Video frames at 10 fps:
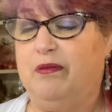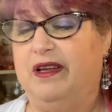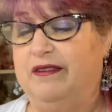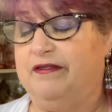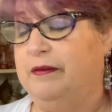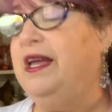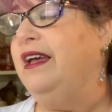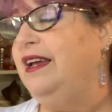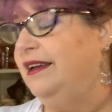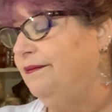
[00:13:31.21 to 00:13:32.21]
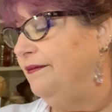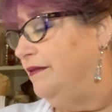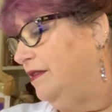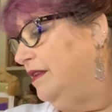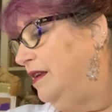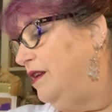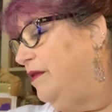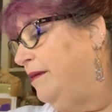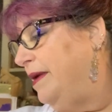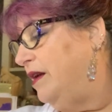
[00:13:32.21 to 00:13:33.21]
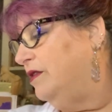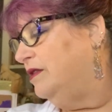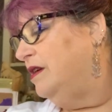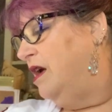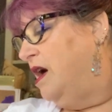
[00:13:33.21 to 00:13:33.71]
But for me, you know, it matters.